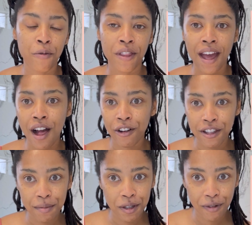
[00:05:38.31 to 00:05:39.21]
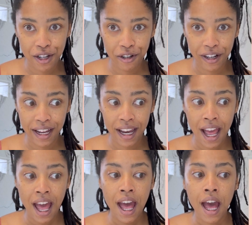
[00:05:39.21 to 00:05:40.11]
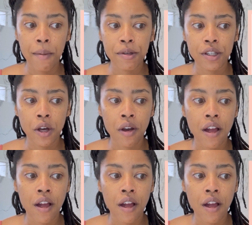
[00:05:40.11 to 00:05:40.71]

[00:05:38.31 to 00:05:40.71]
when the algorithms in retrograde episode.